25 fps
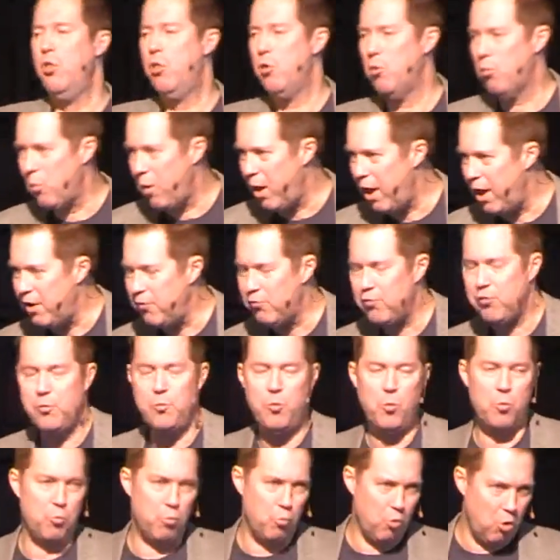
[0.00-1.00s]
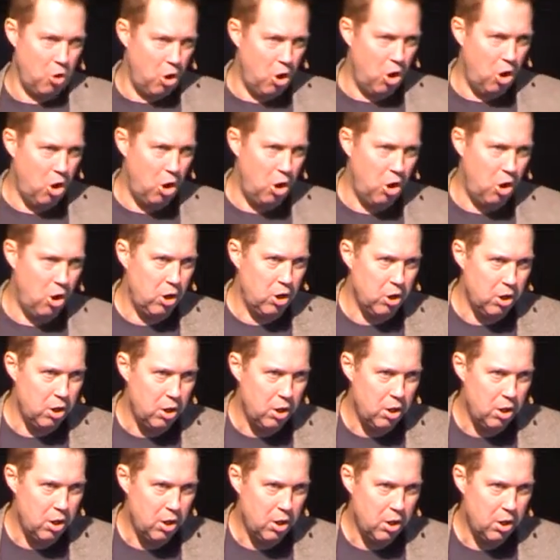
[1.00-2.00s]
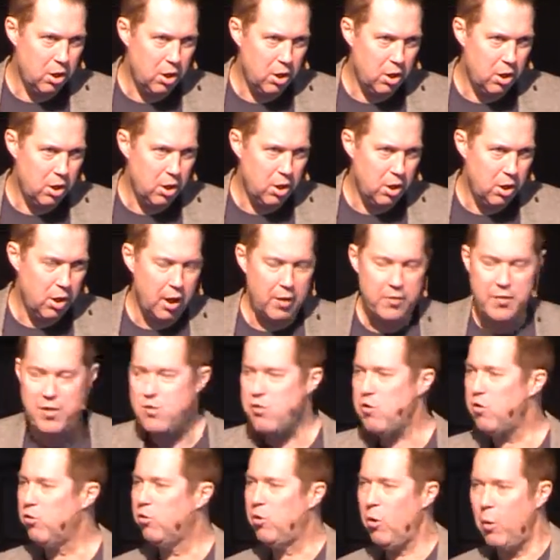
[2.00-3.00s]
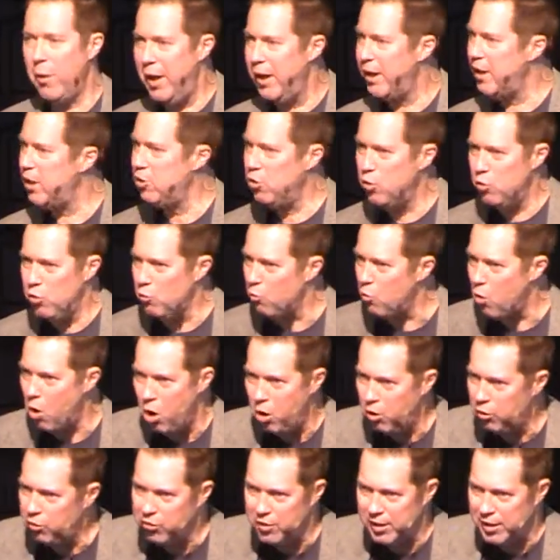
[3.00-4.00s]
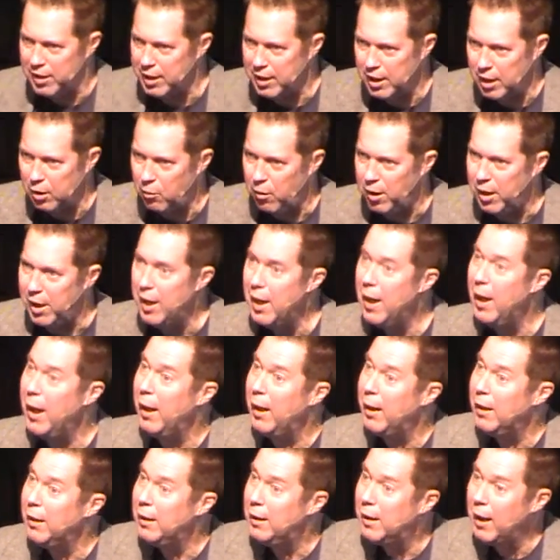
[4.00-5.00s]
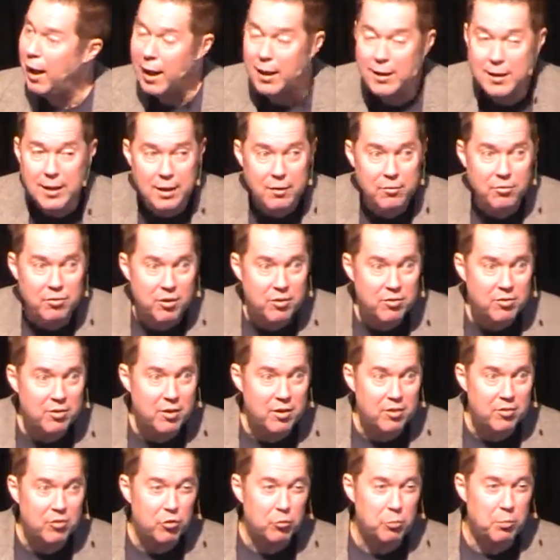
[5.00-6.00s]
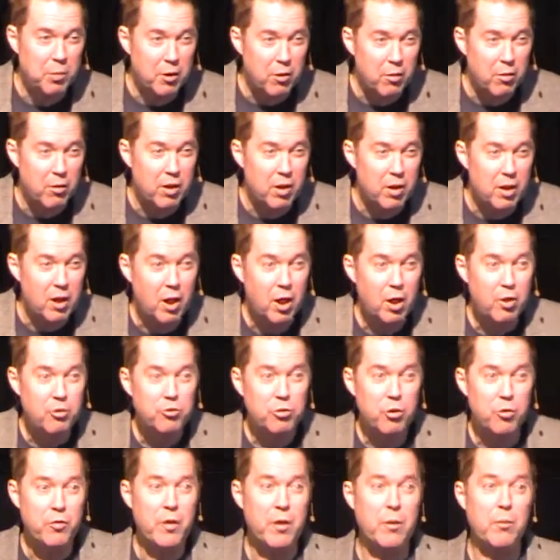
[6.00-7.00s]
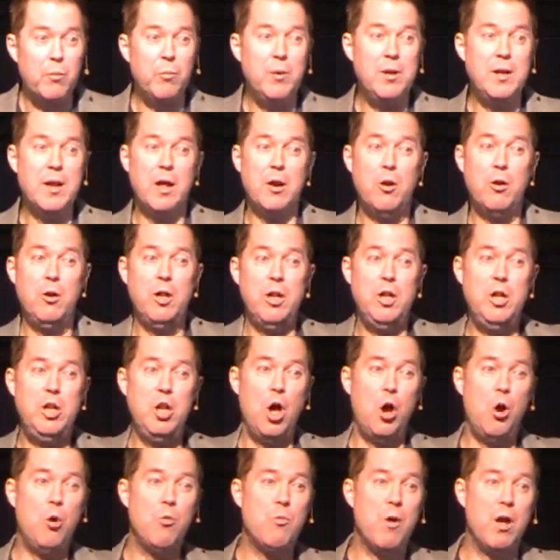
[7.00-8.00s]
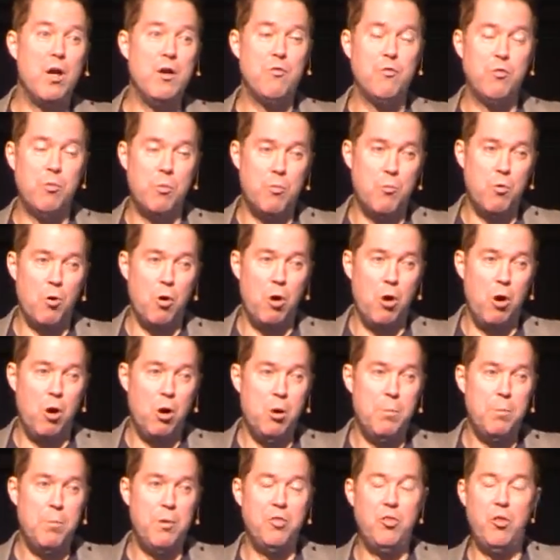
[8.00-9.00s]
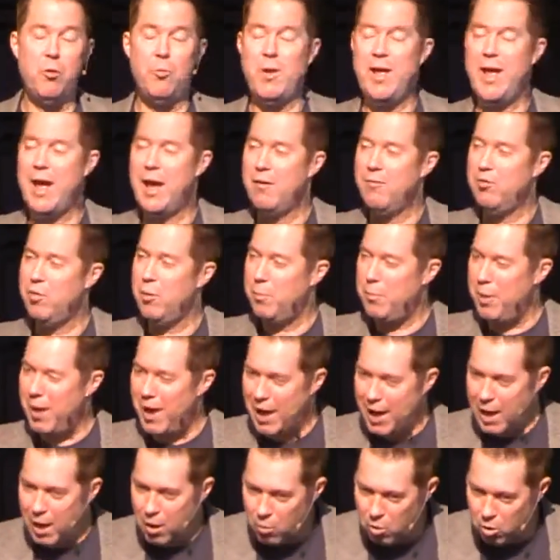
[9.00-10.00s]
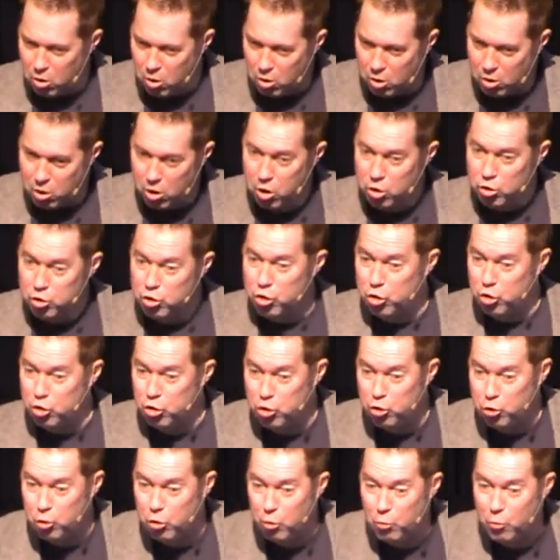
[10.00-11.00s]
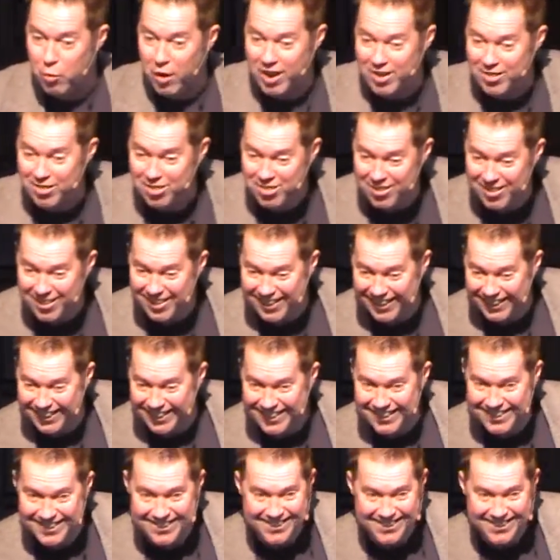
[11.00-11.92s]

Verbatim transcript: the right from the wrong and then just go ahead and do the wrong thing anyway. God gives us His Spirit so that we not only know right from wrong, but that we have the power to do the right thing.